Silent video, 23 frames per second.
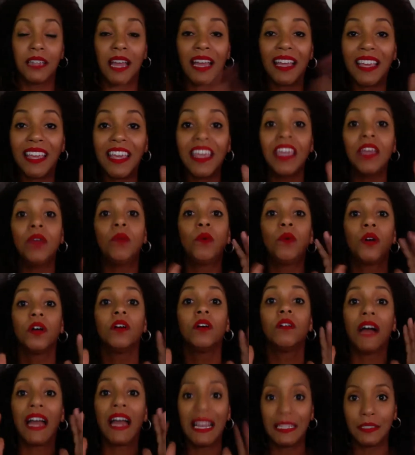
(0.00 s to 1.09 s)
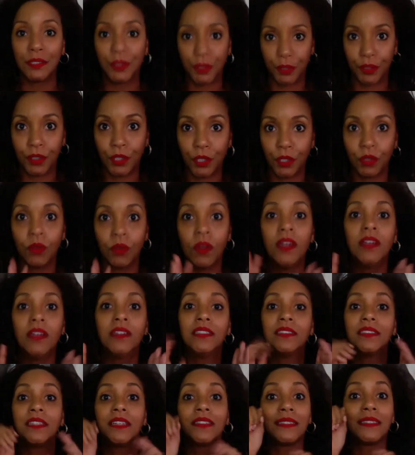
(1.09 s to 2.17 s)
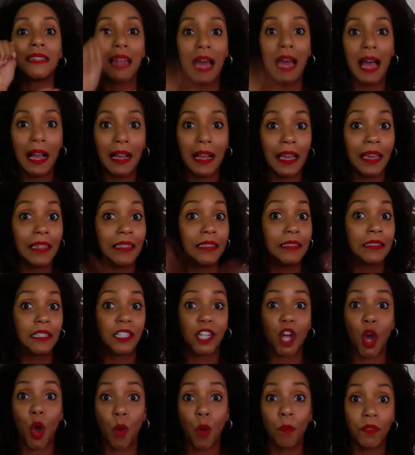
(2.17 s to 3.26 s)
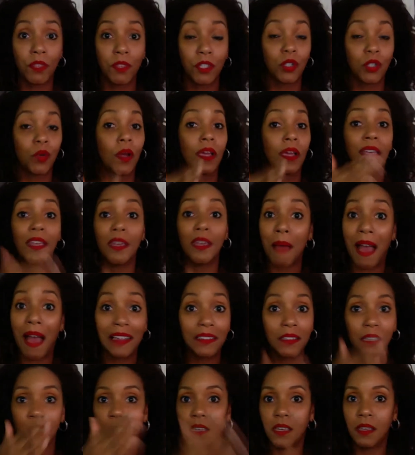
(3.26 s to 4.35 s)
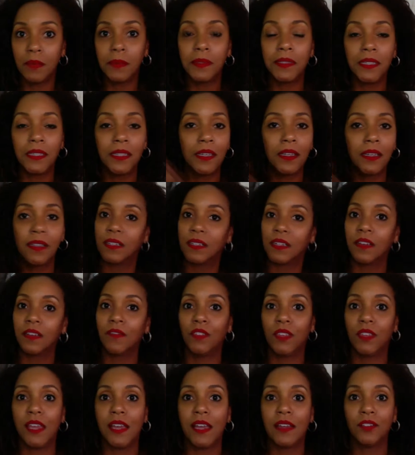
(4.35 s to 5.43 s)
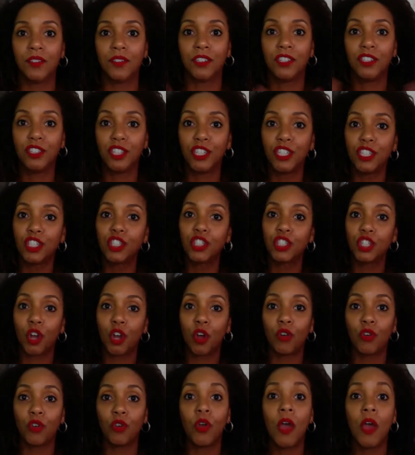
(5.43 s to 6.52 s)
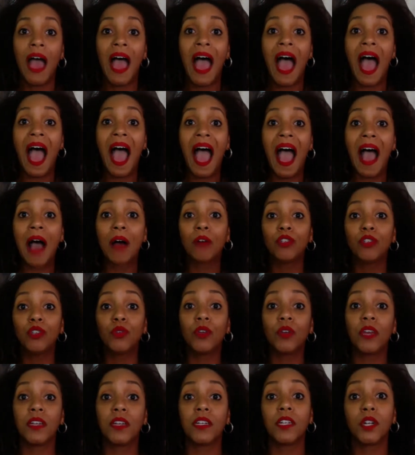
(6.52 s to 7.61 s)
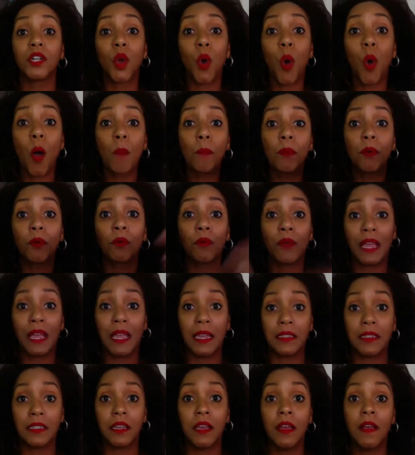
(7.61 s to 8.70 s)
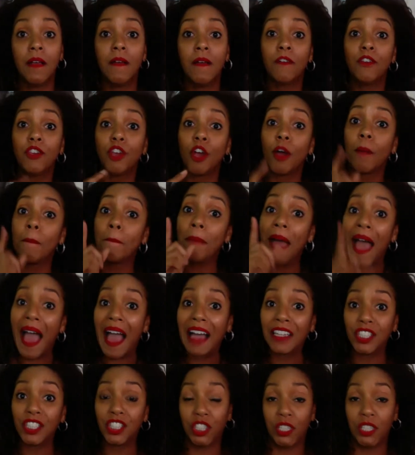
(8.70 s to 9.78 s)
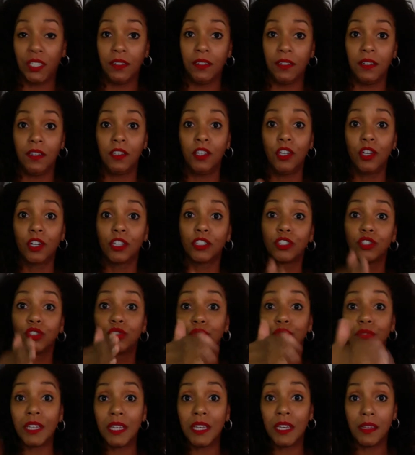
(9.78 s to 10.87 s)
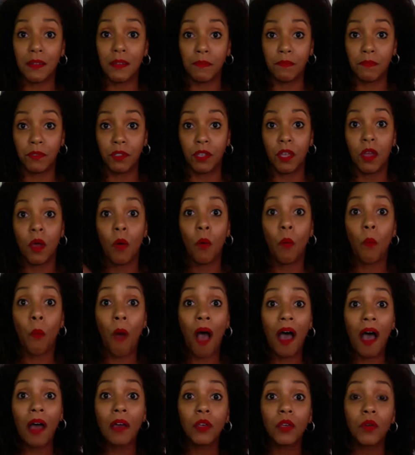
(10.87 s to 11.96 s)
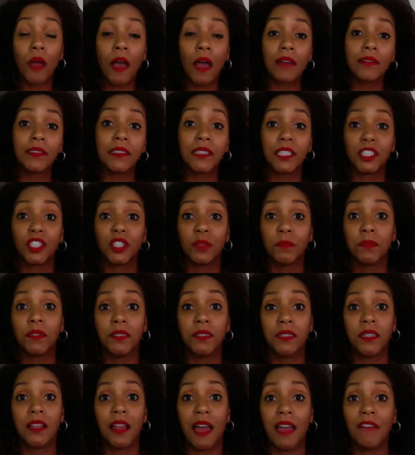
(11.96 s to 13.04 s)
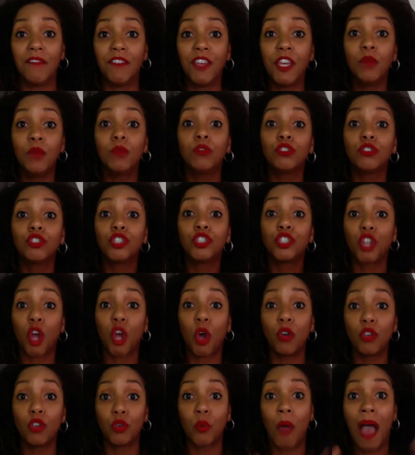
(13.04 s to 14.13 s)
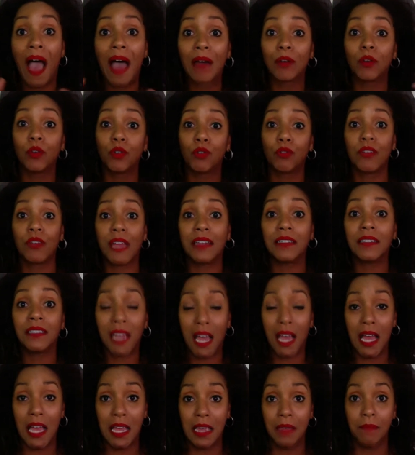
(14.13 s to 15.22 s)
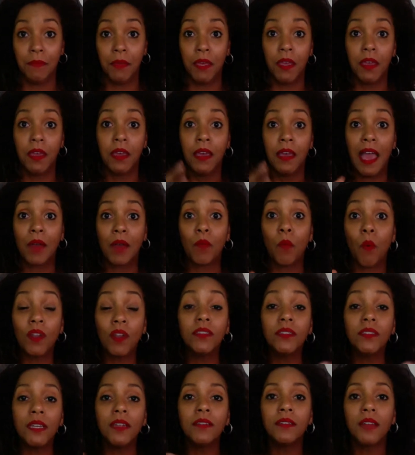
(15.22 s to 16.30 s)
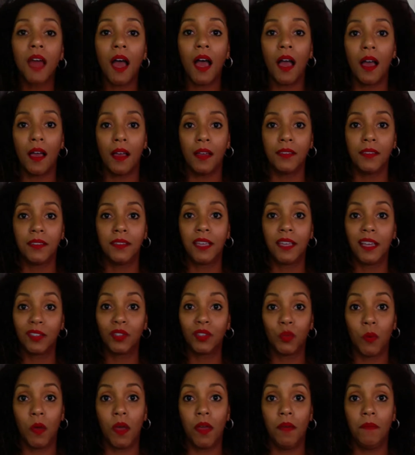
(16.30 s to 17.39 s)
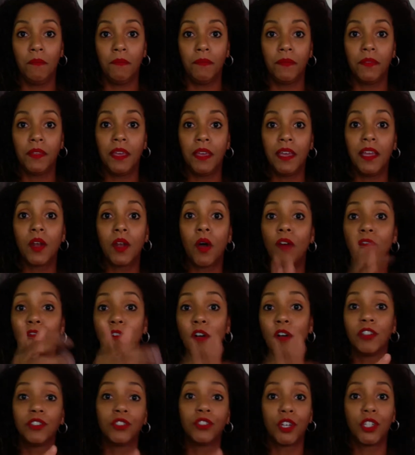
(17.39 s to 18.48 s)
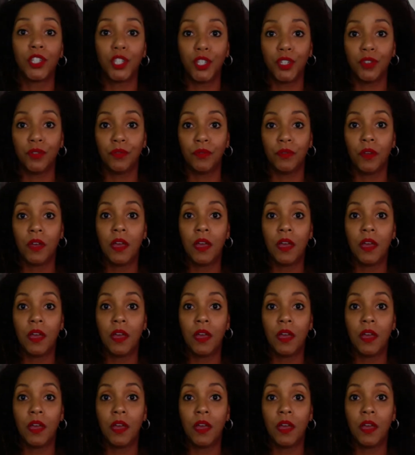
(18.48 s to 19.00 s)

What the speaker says: He will answer you. He says knock, and he's going to open the door. Keep seeking. He's going to give you the answer. And he's going to show you how you can incorporate your passion, your dreams, while you have such a busy life. He will show you how to create time. And once he does, guess what? It all falls on you.